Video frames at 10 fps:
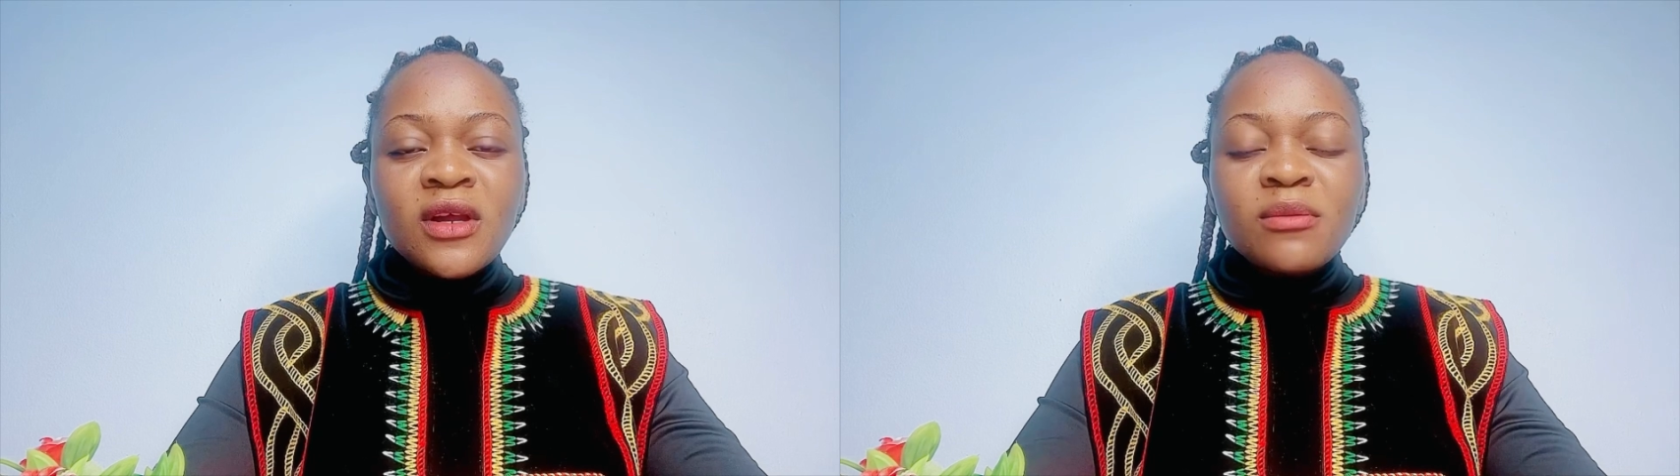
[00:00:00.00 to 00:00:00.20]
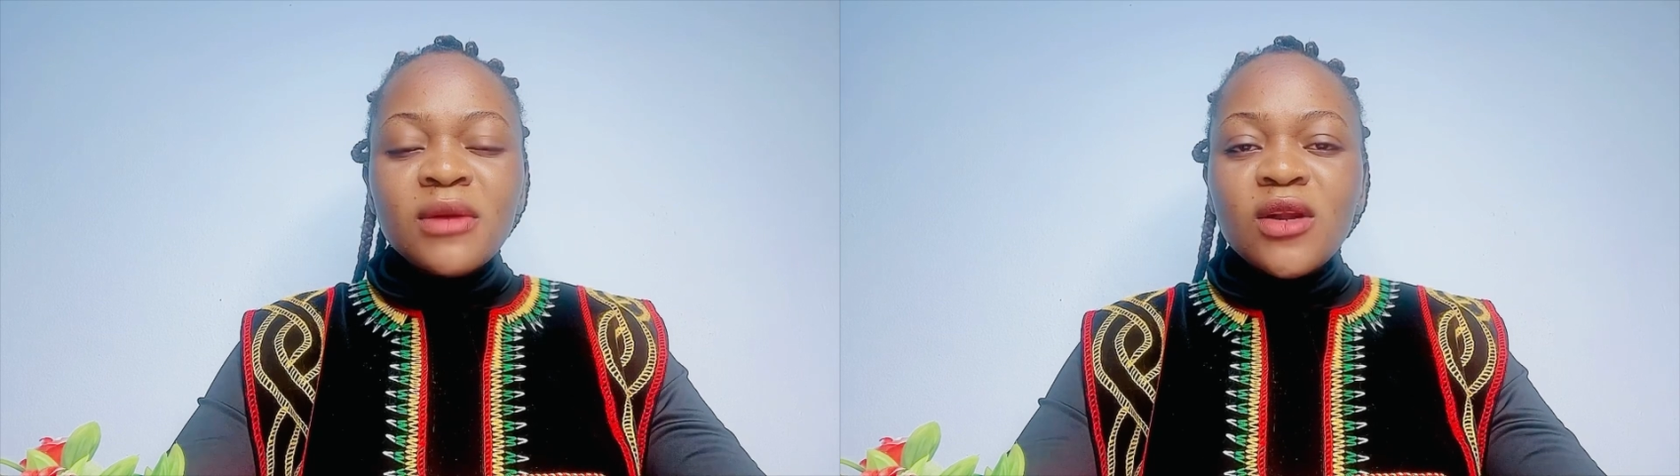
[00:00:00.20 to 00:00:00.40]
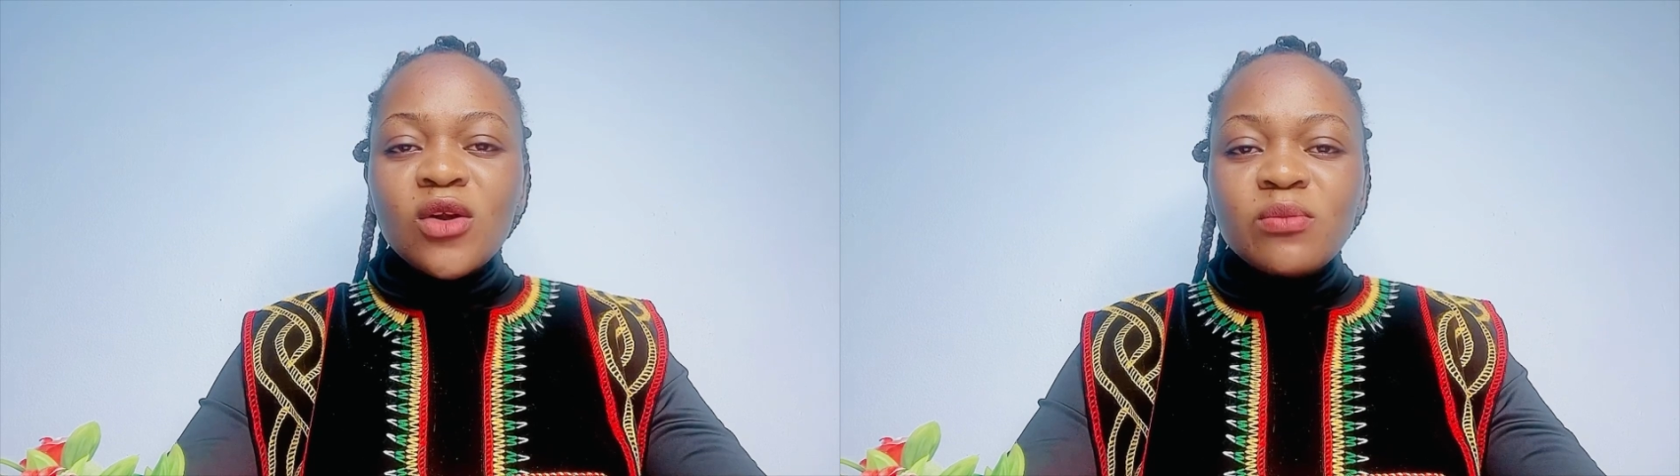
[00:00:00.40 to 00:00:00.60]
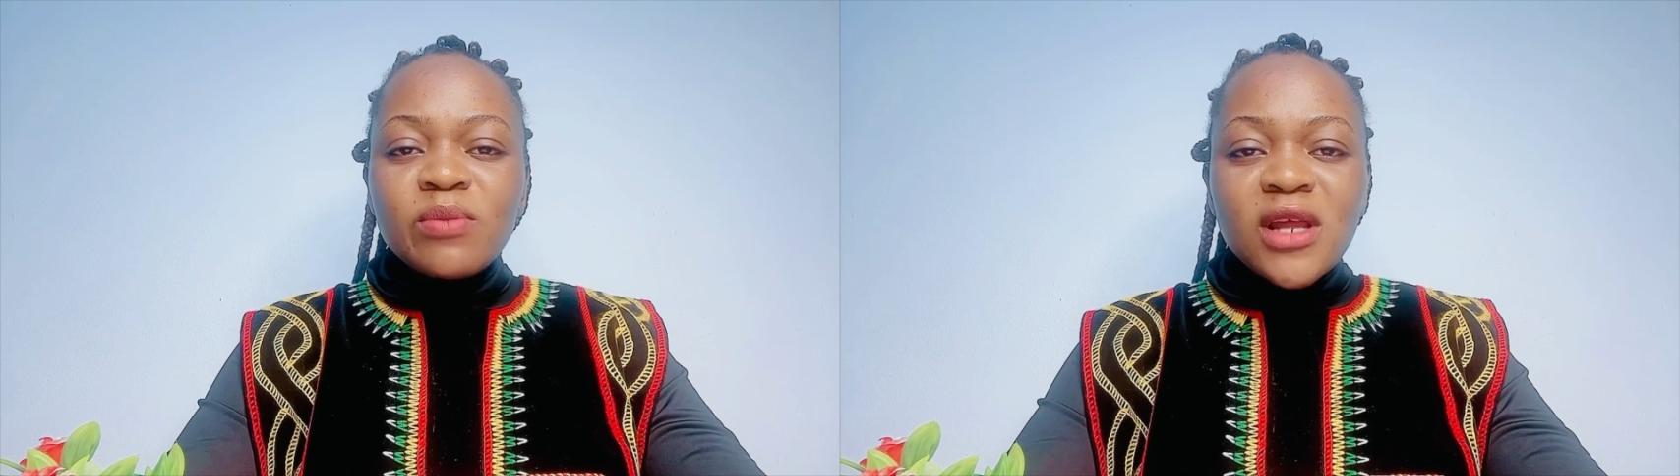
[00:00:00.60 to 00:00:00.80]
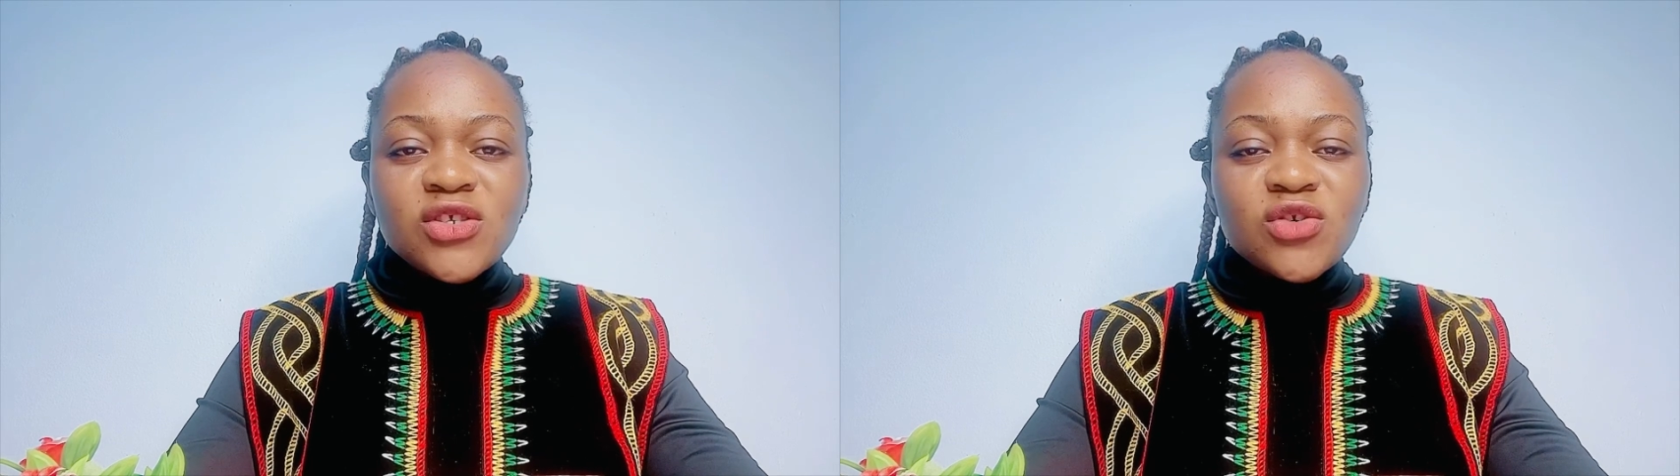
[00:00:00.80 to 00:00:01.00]
May the Lord
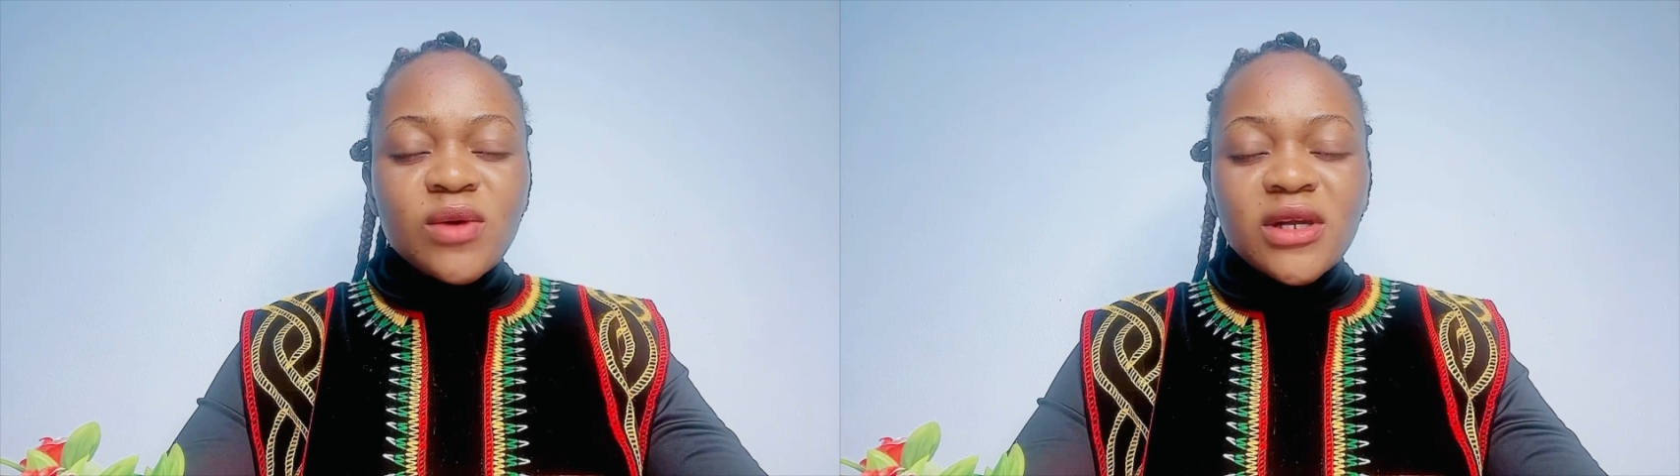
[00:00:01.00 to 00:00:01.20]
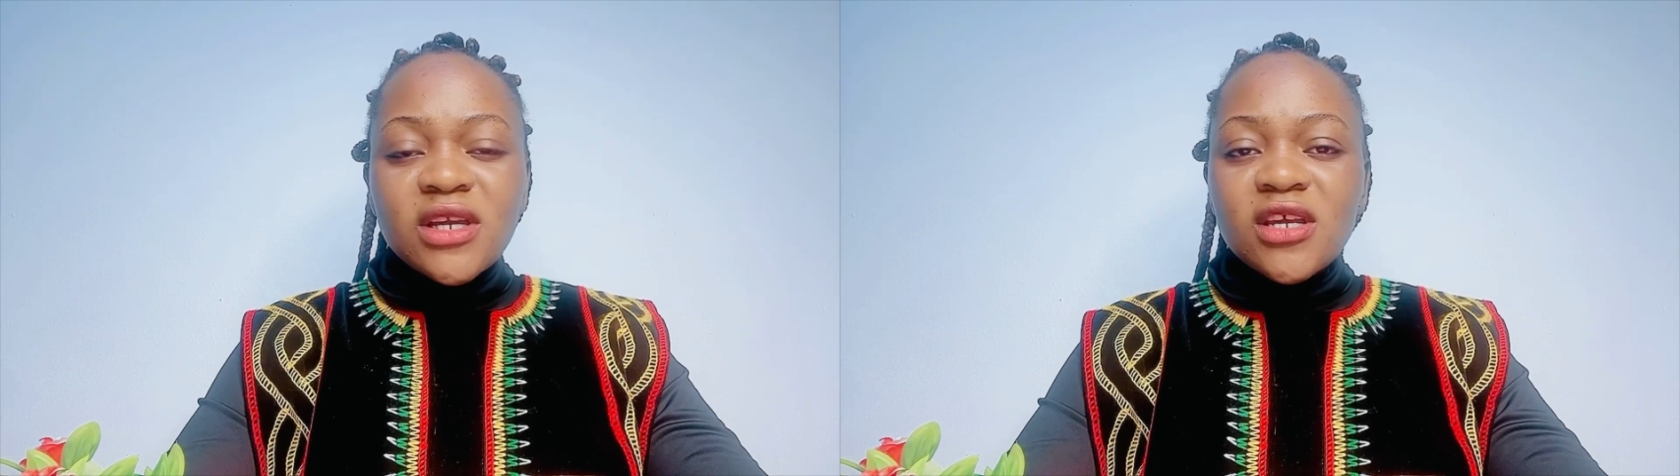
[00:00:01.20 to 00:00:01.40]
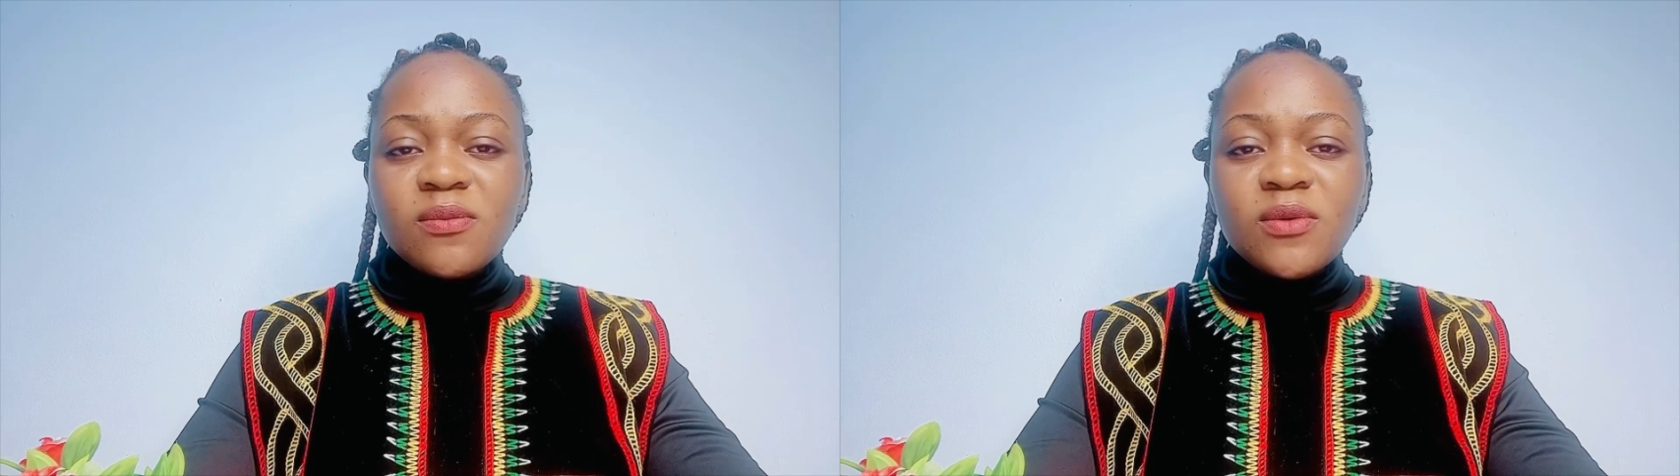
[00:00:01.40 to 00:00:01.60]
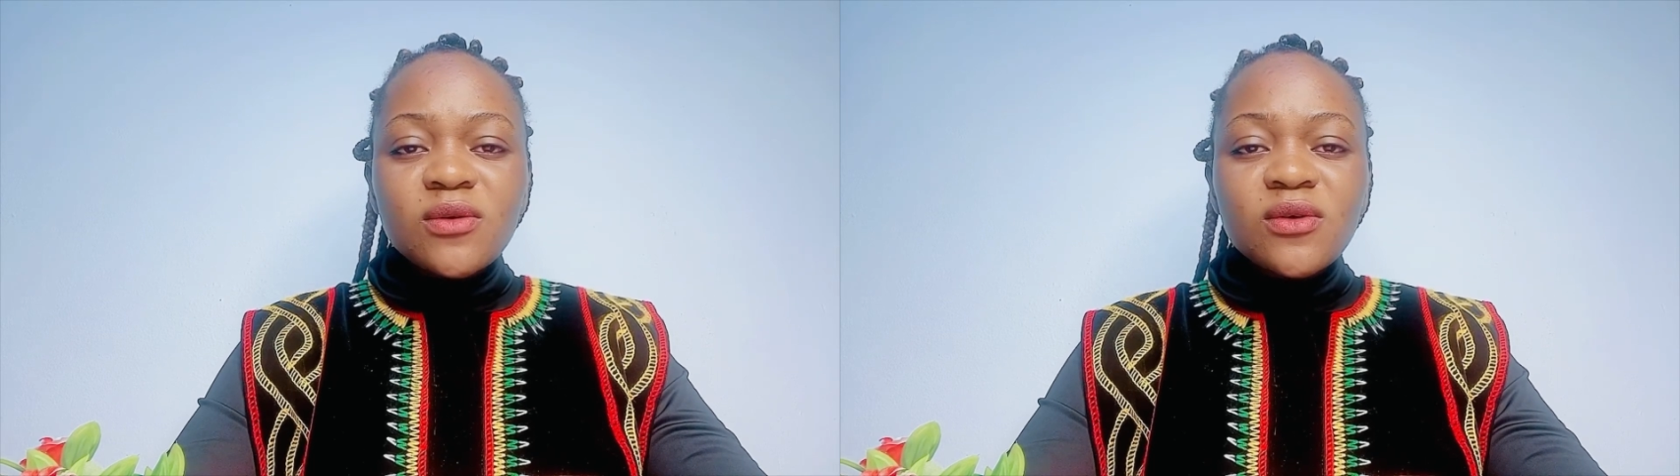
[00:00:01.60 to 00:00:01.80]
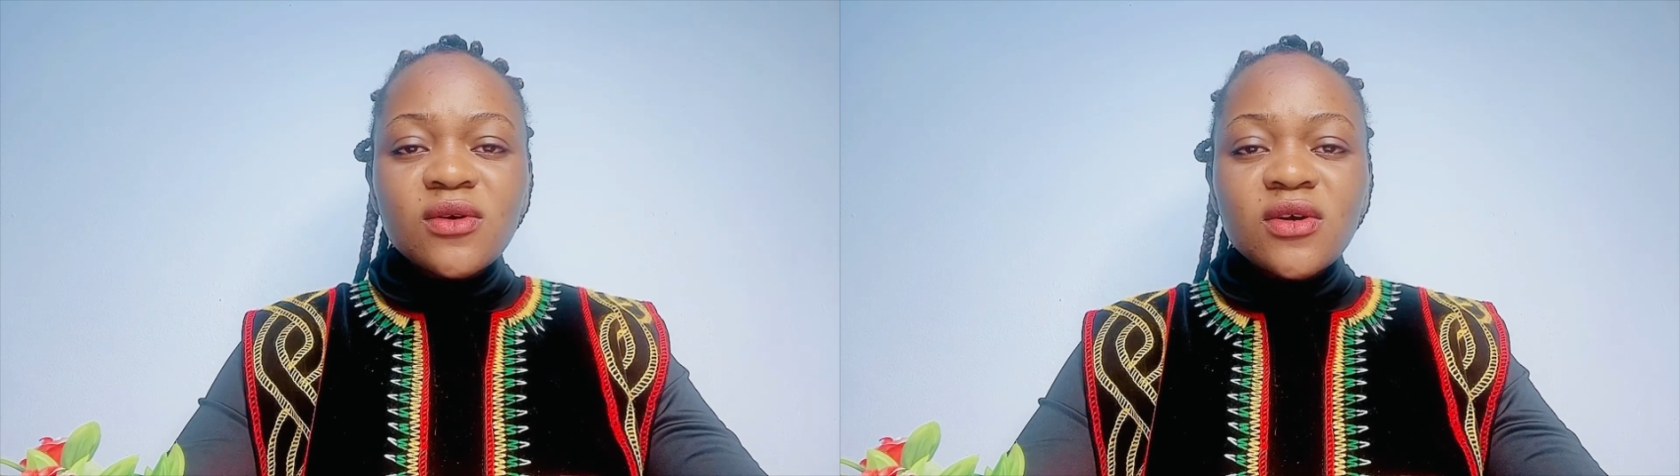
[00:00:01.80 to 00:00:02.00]
bless you and keep
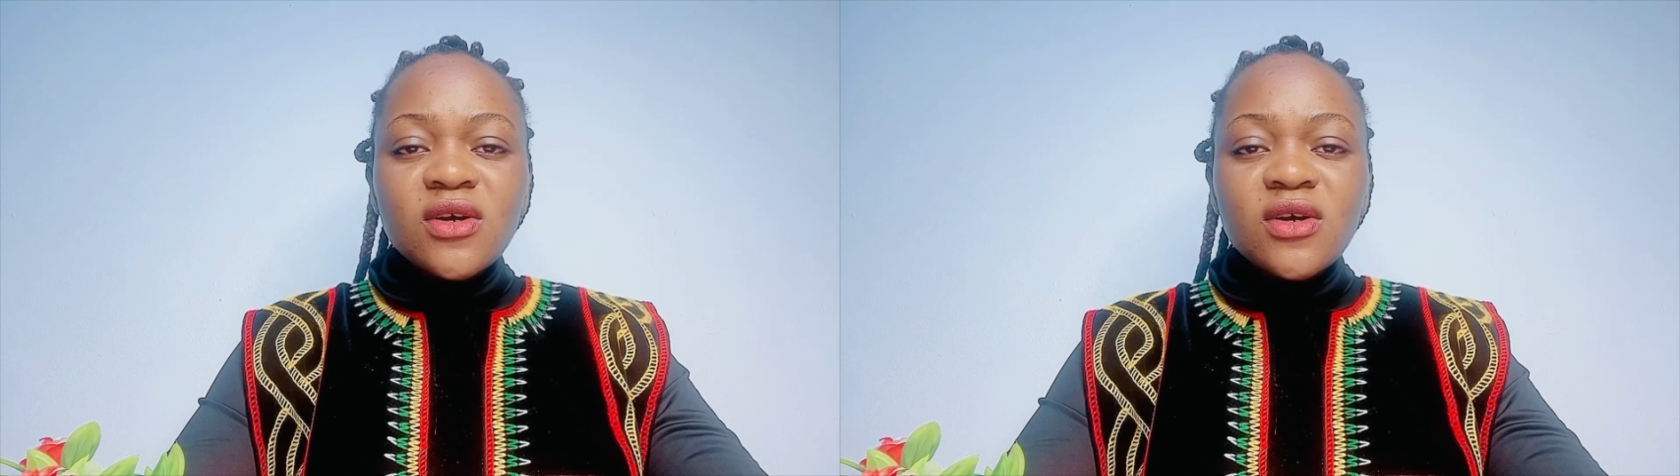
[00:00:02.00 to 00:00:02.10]
you.